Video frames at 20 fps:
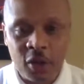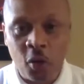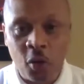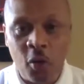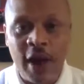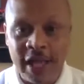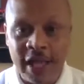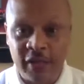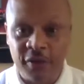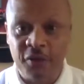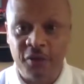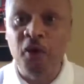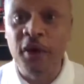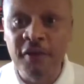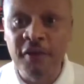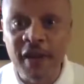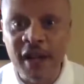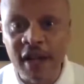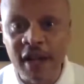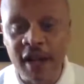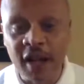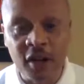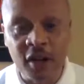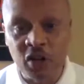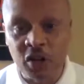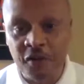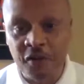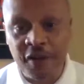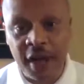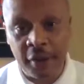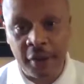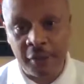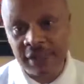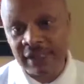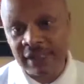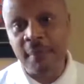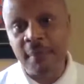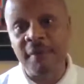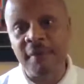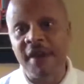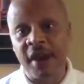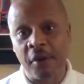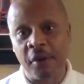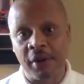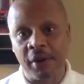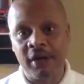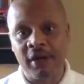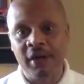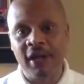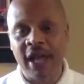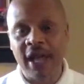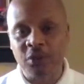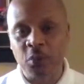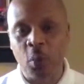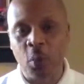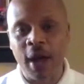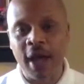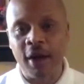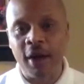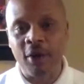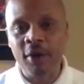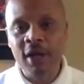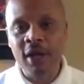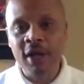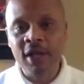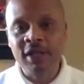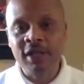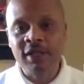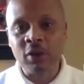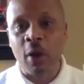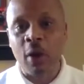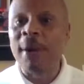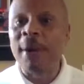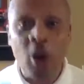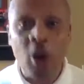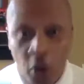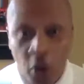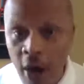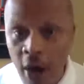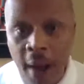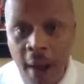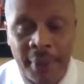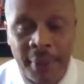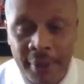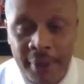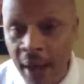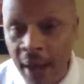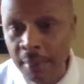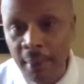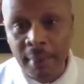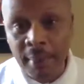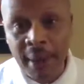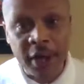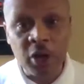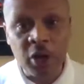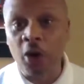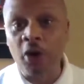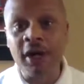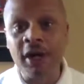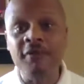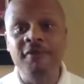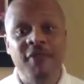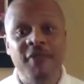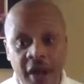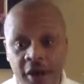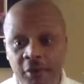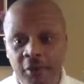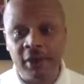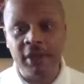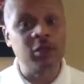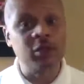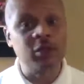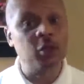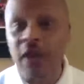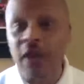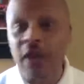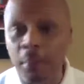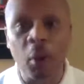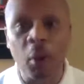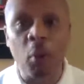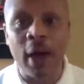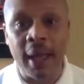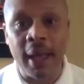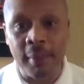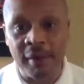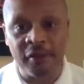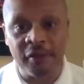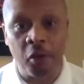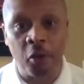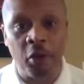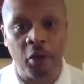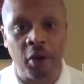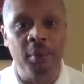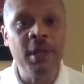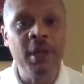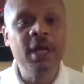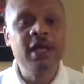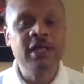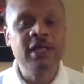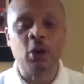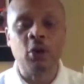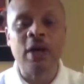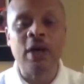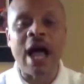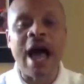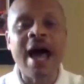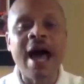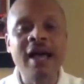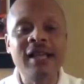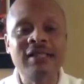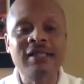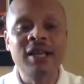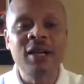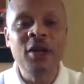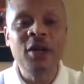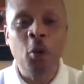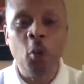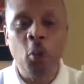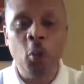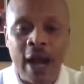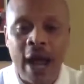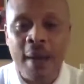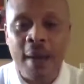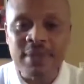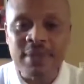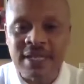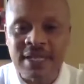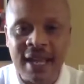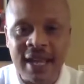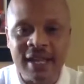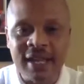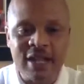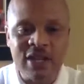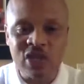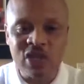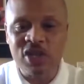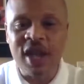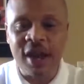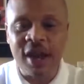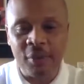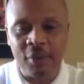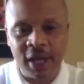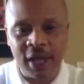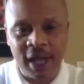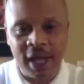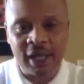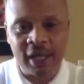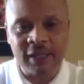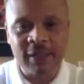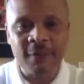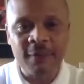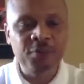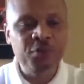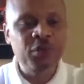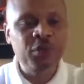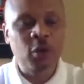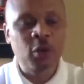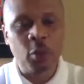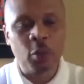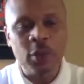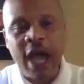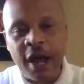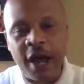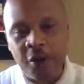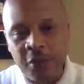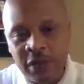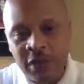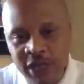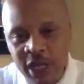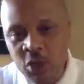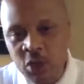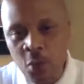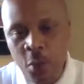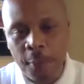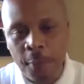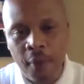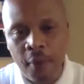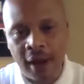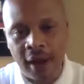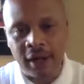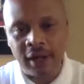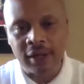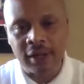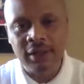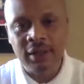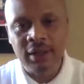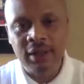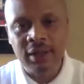grants for veterans. I'm a veteran as well. So I'm a minority veteran. So double whammy for them. So guys, what I'm saying and sharing is we got a residual product